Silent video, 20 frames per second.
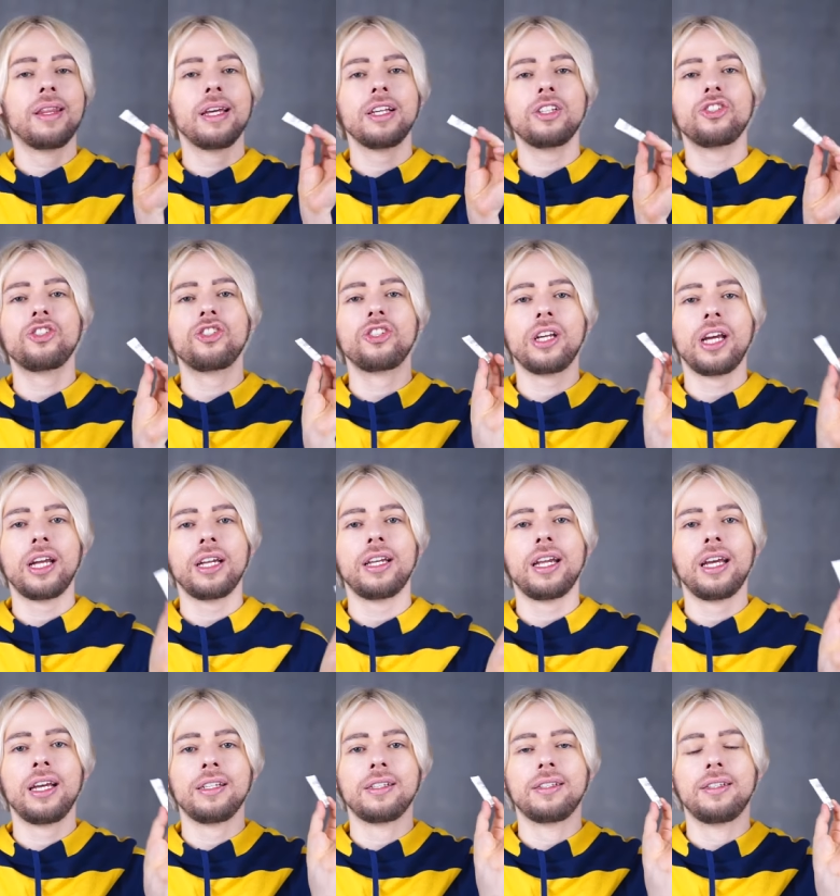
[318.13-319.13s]
This
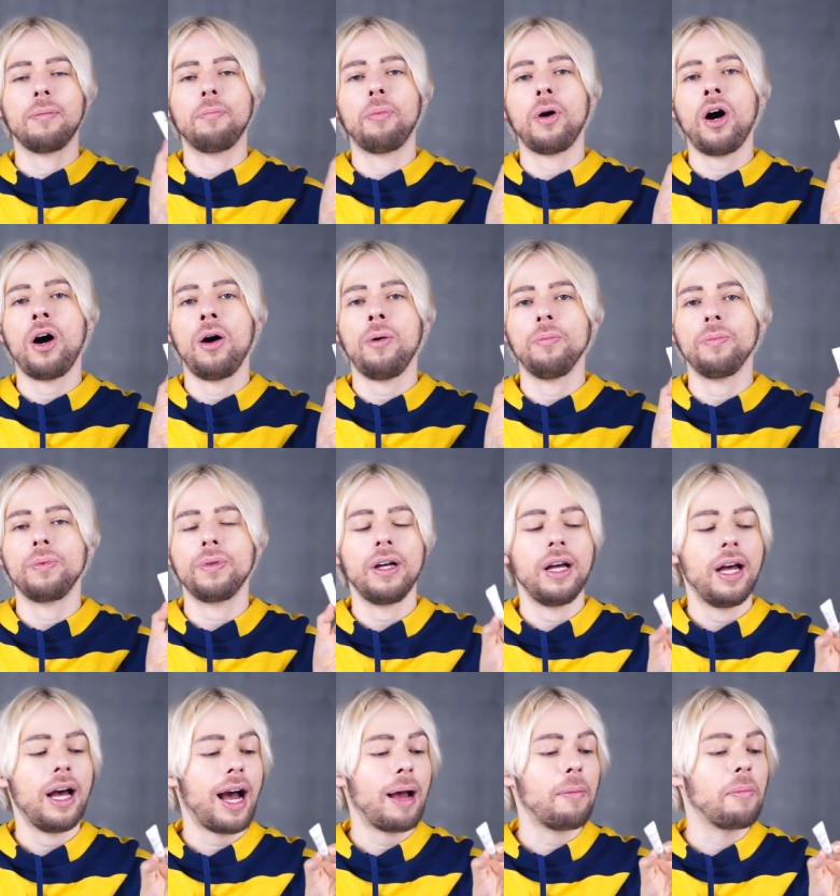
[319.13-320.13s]
shit is the bomb.
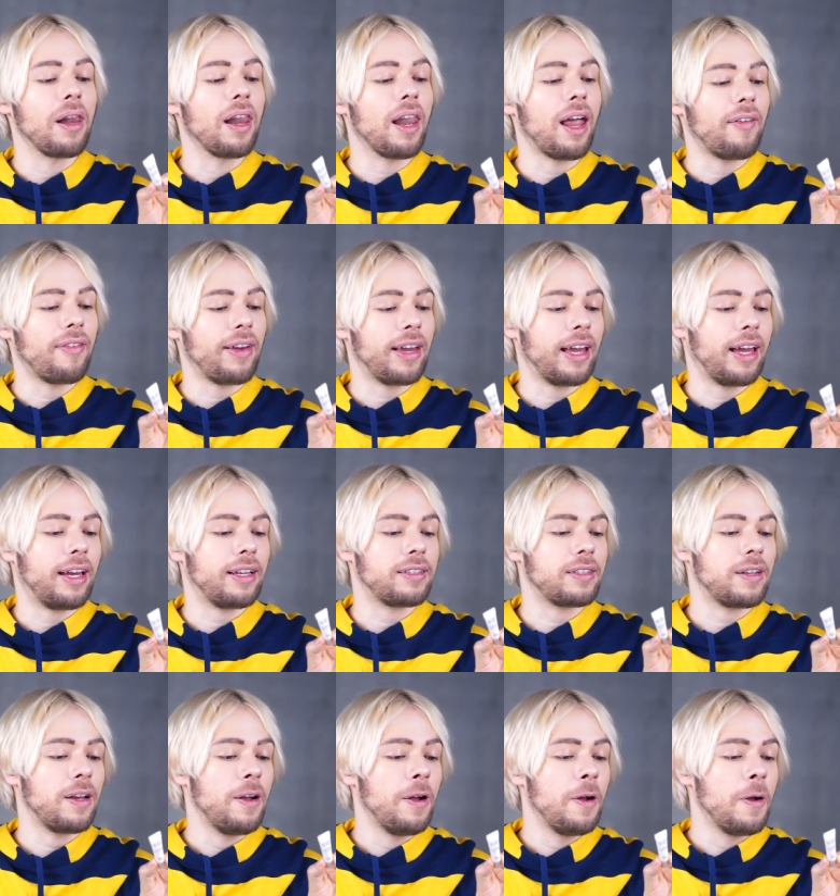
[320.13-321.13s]
I'm loving
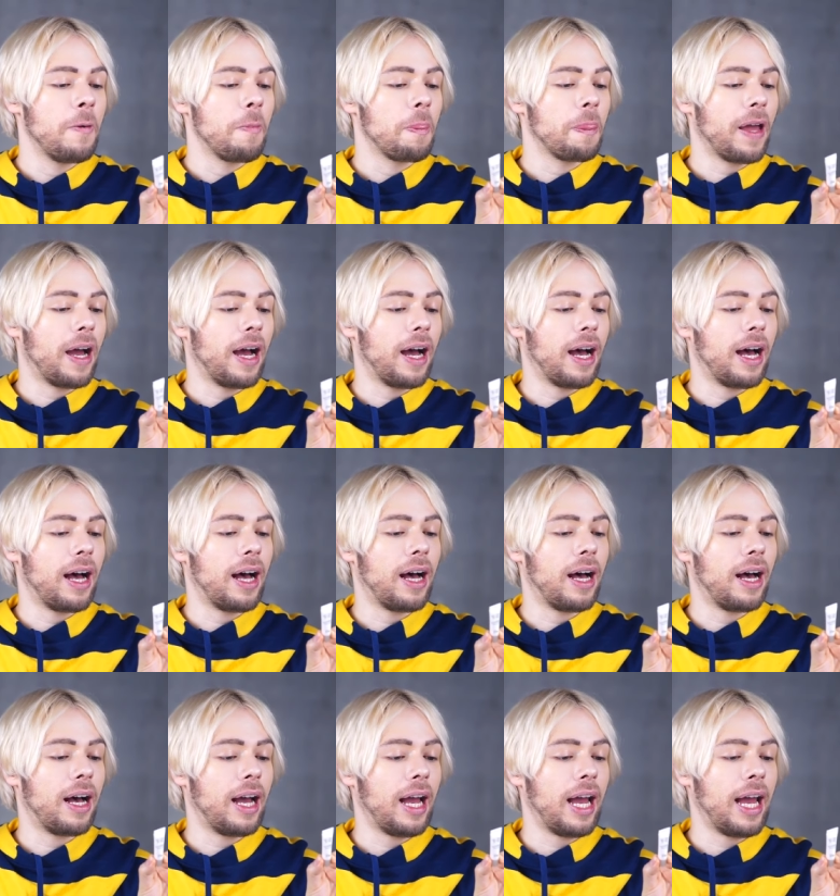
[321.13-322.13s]
it.
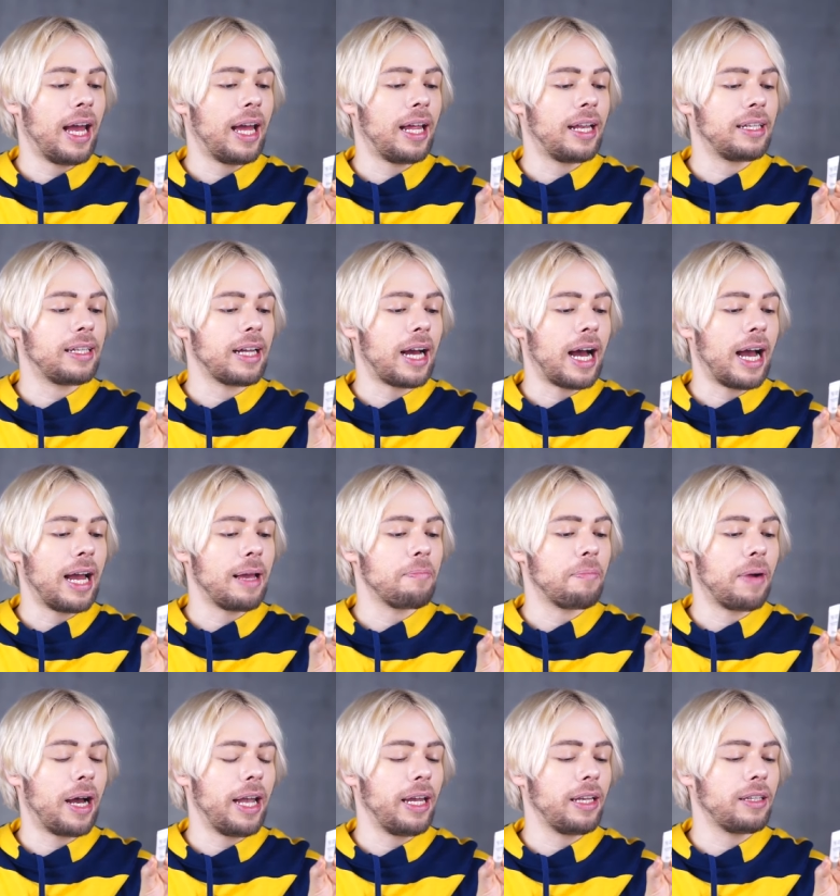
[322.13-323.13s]
Uh, and I
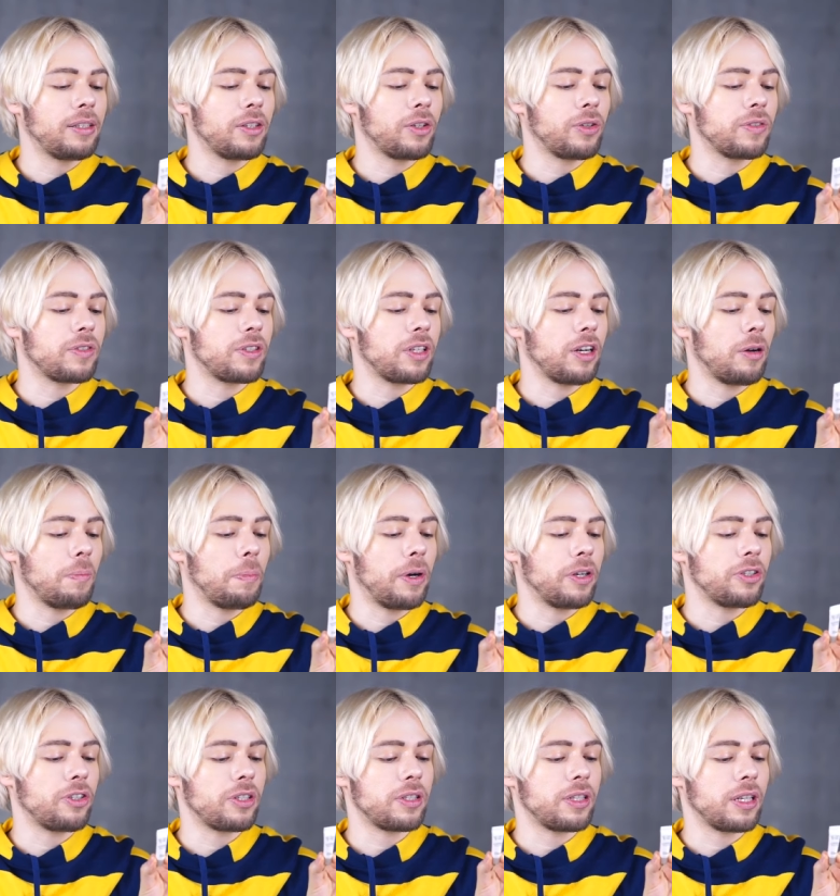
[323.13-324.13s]
might consider
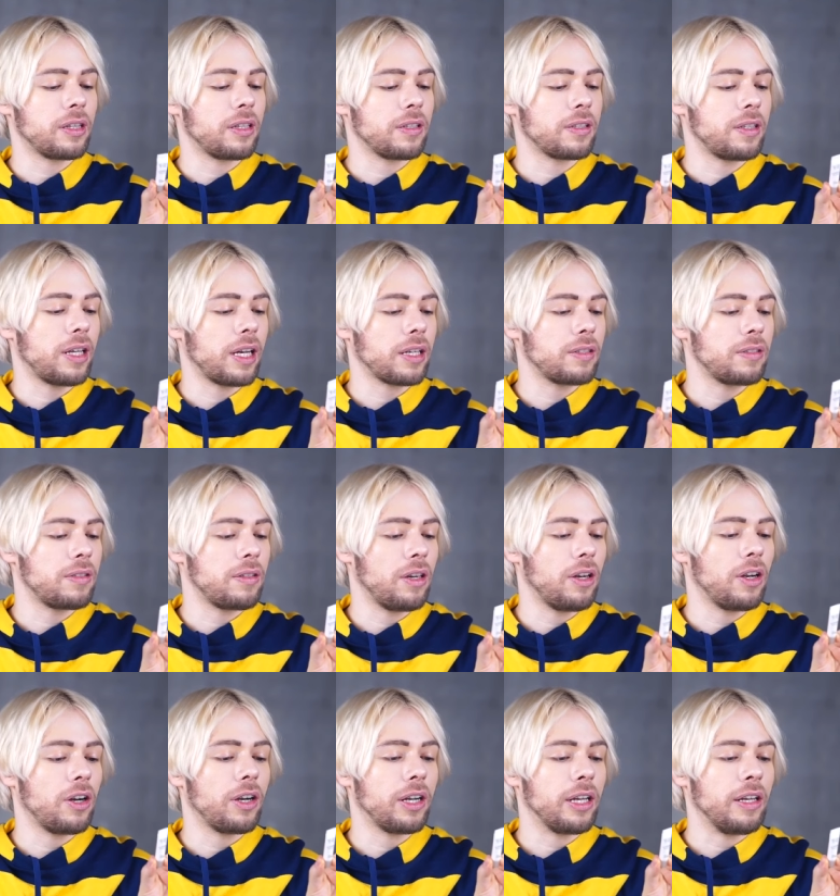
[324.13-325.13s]
purchasing this next
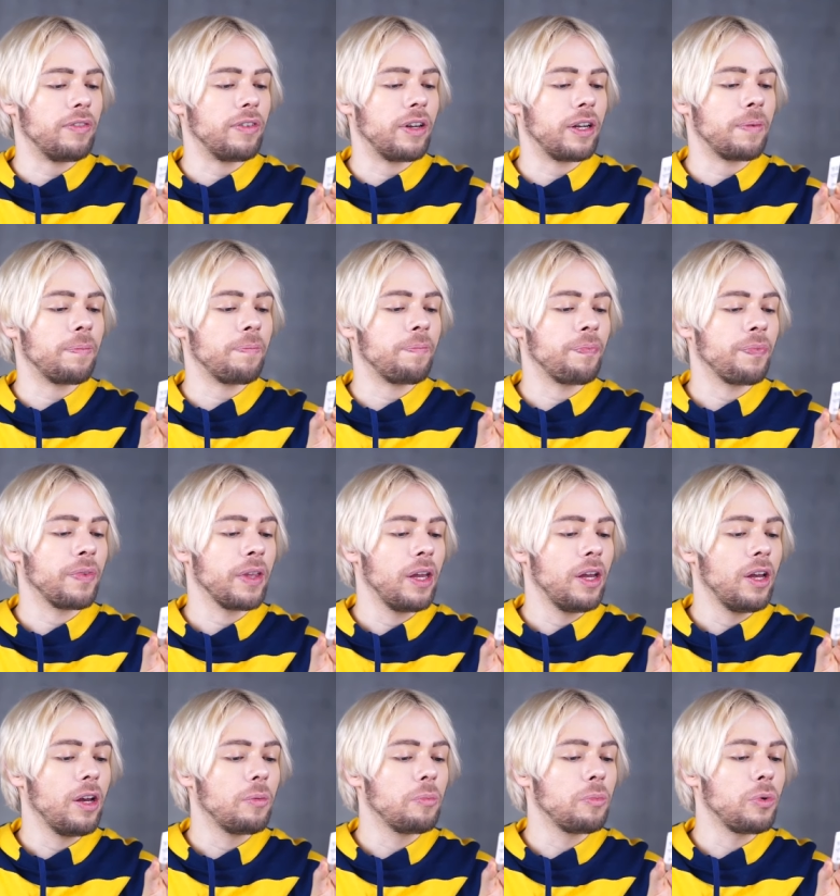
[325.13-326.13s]
year even.
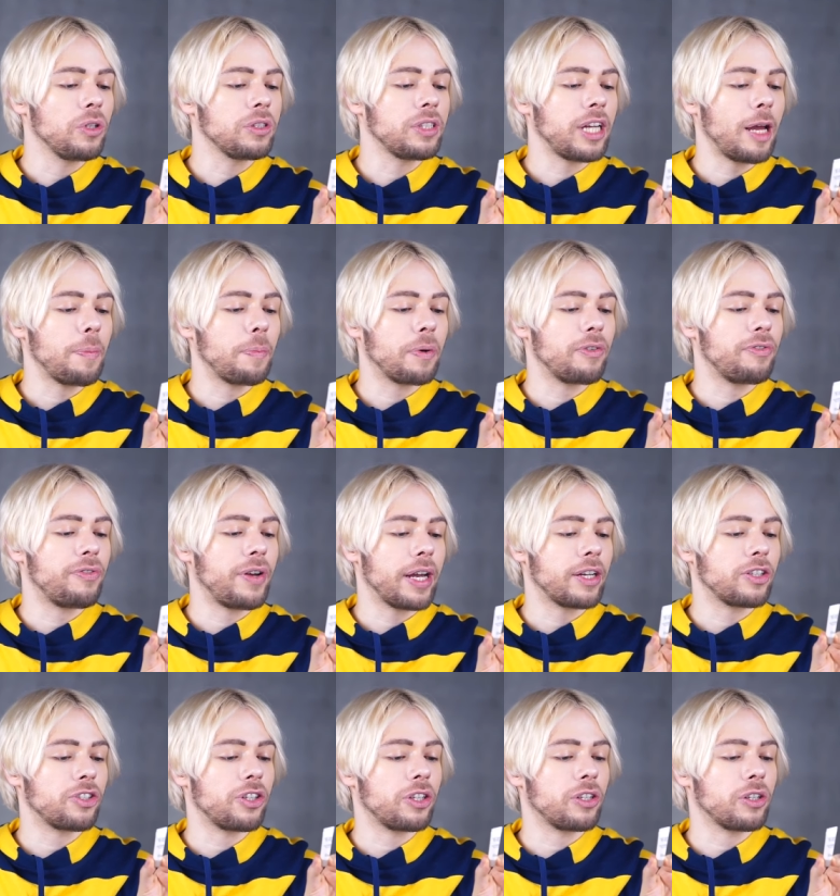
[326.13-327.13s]

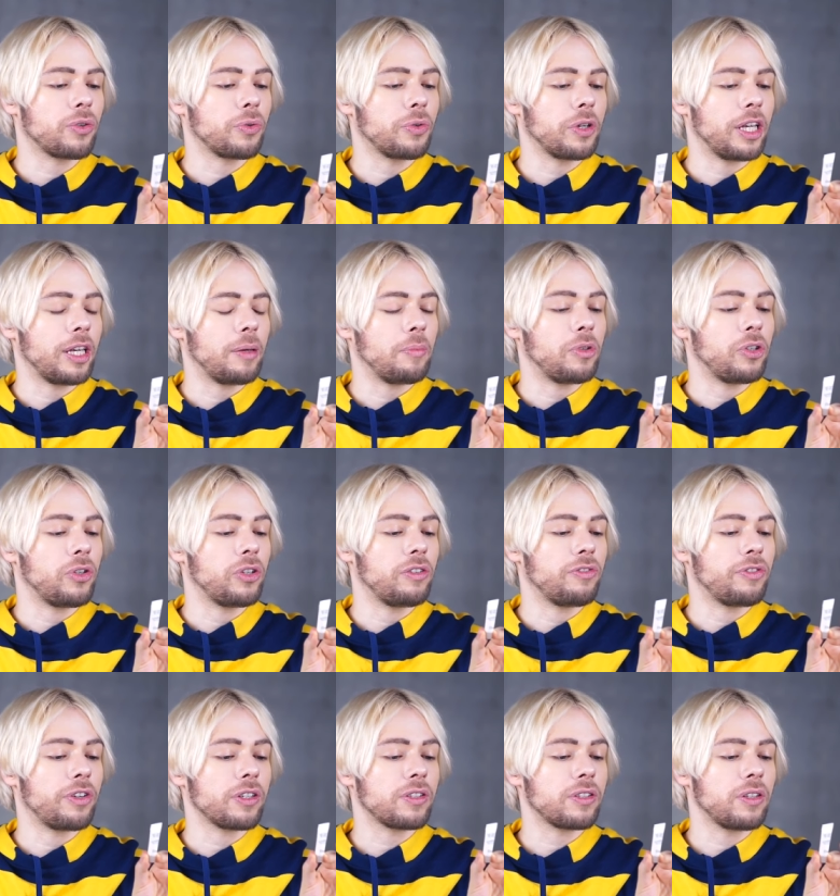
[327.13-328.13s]
Multi-perfection cream,
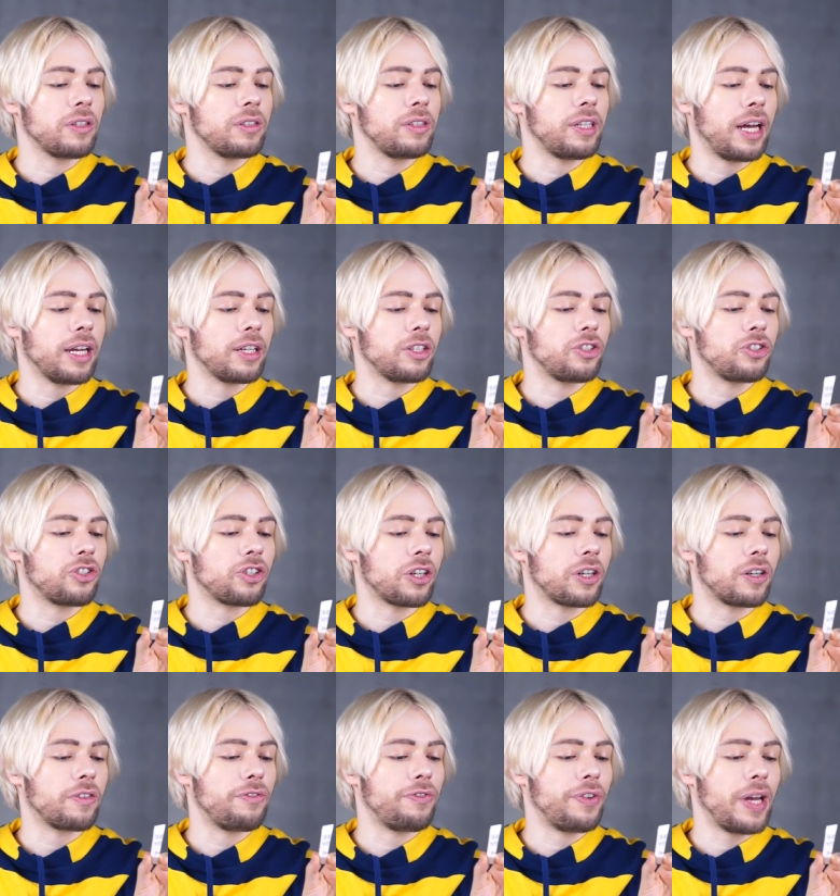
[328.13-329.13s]
universal
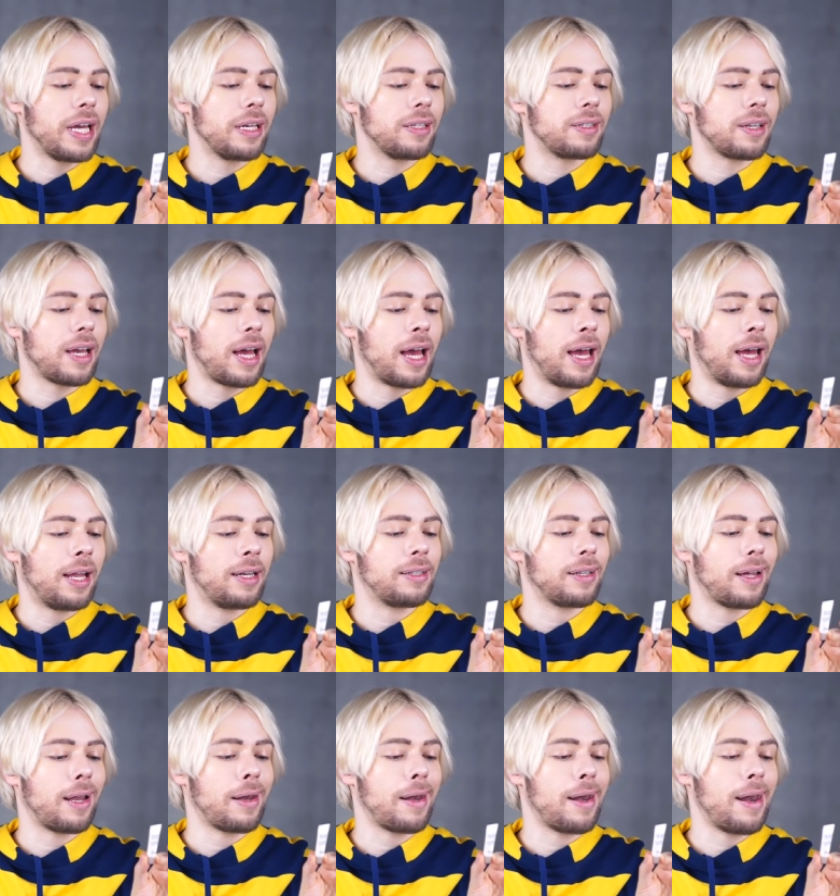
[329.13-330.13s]
texture, face
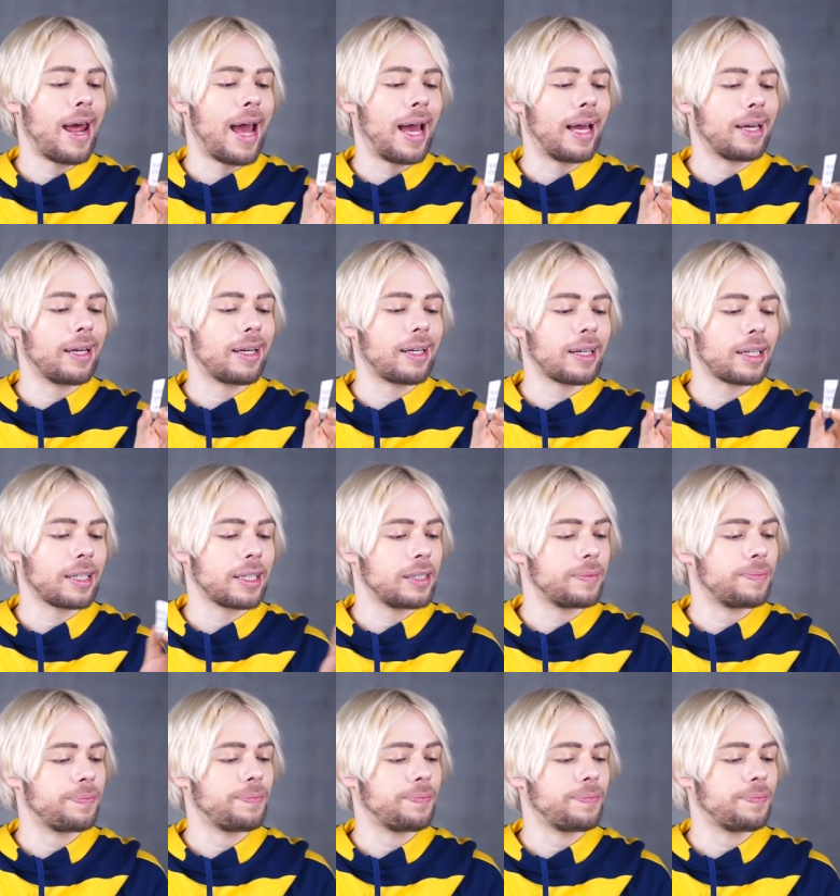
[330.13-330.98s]
and neck.